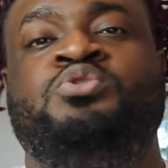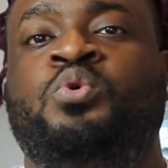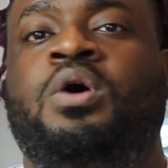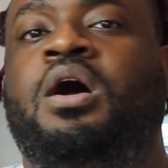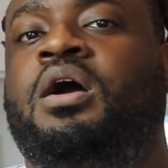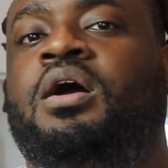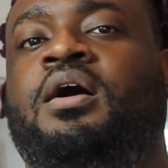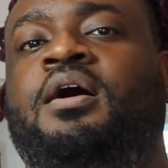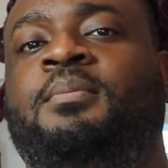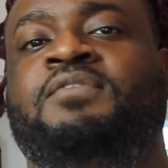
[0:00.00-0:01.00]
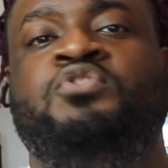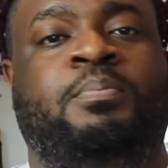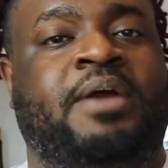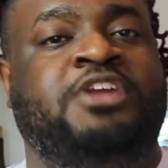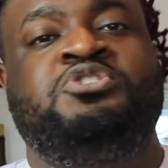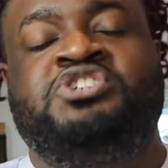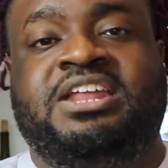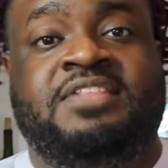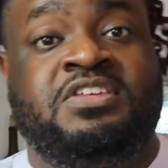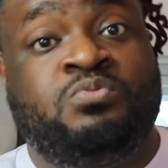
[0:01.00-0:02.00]
you are, if you're a patron, check
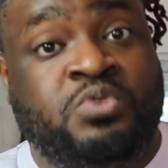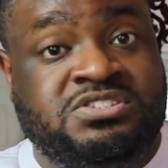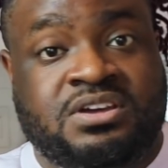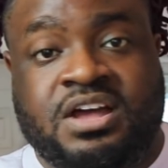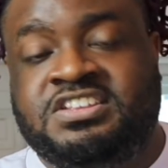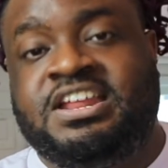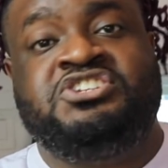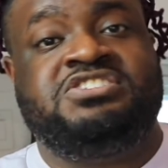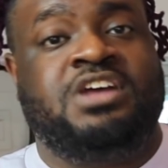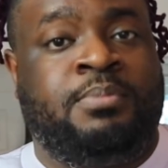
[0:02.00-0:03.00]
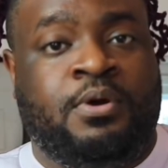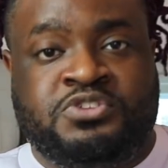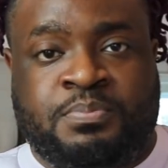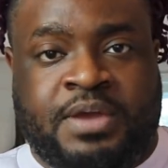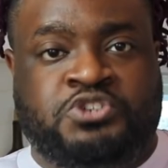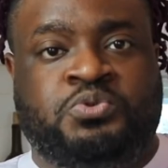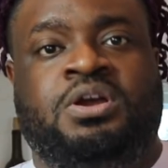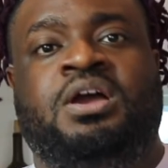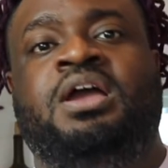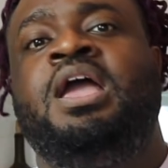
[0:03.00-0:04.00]
out the recent content I just uploaded to
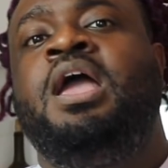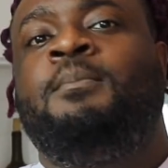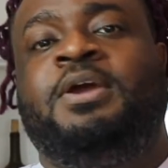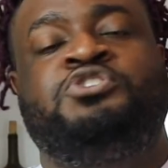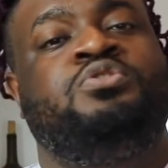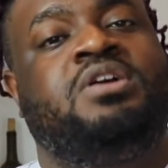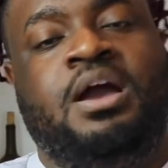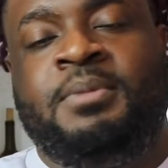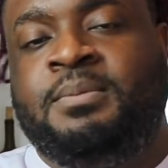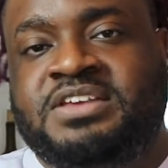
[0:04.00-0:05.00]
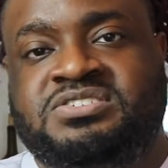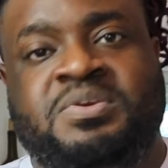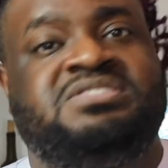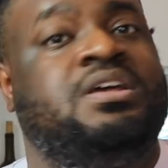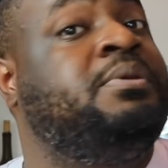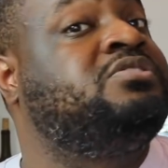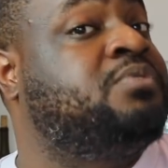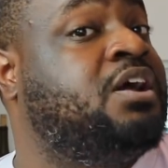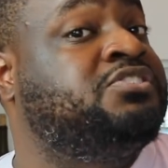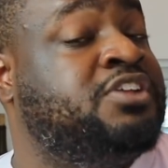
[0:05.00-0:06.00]
Patreon. Make sure you're commenting, messaging me, telling me some
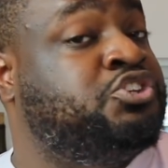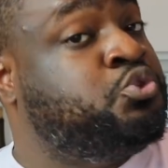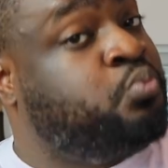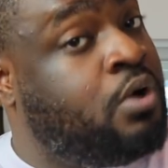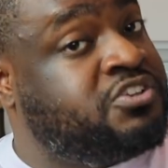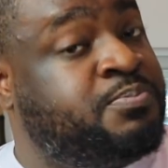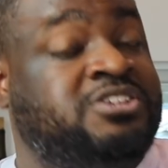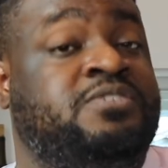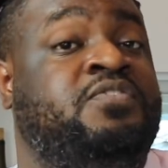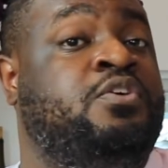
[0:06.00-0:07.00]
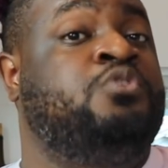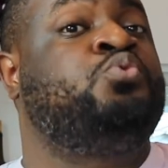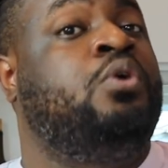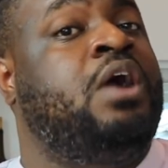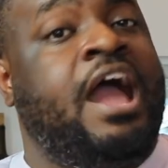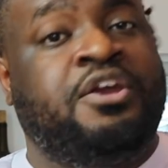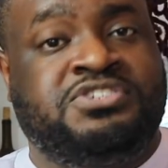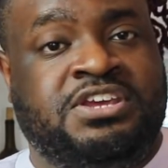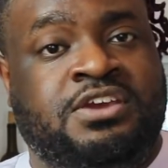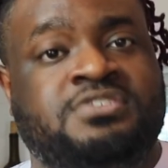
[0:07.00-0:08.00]
content that you want, especially for those who are on higher
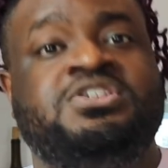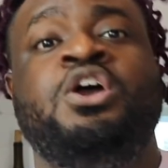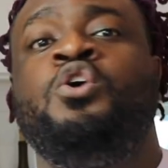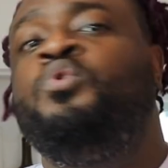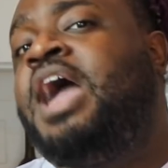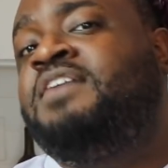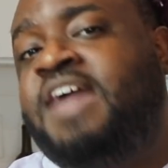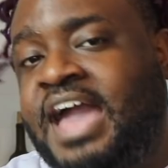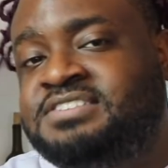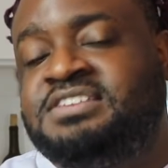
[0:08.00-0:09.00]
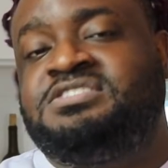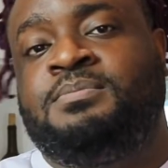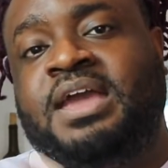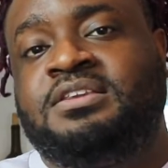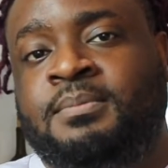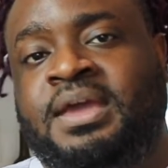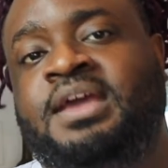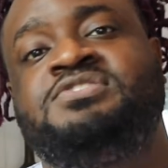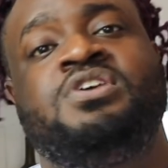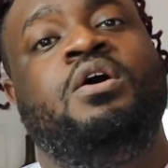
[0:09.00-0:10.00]
tiers, who have access to make
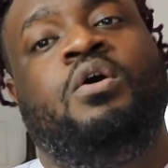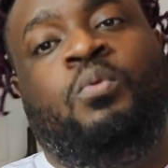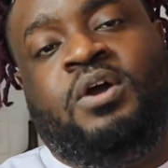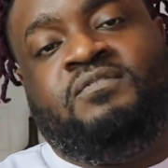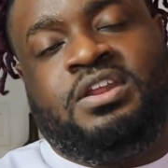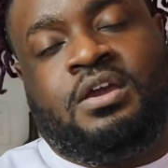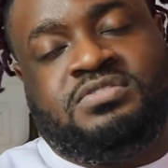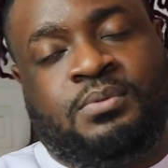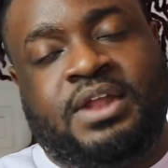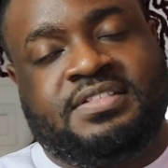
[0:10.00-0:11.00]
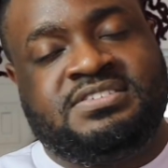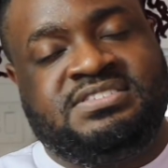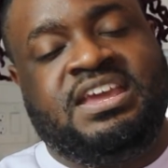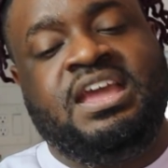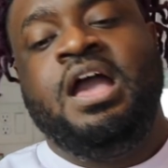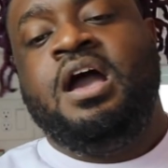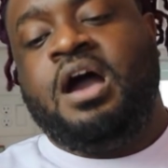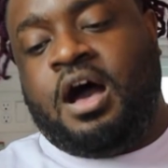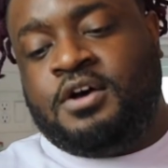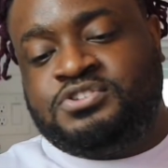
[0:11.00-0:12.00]
demands of what videos they would like to see.
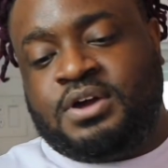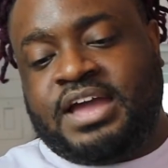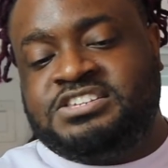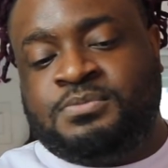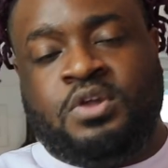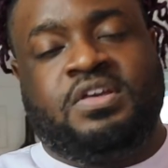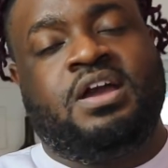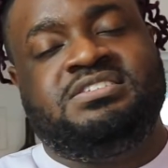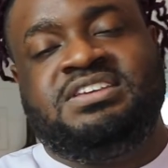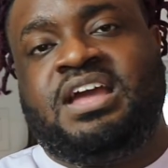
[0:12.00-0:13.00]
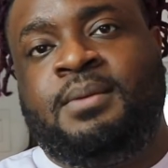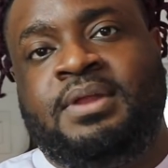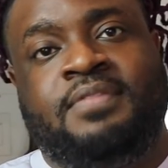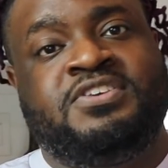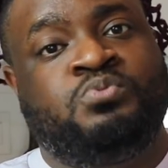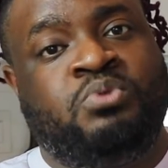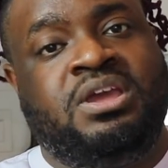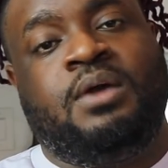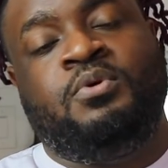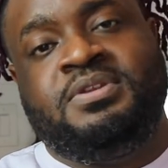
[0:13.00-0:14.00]
Also, I got some other content coming out this
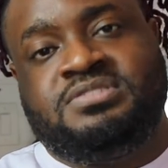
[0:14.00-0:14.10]
week. I will be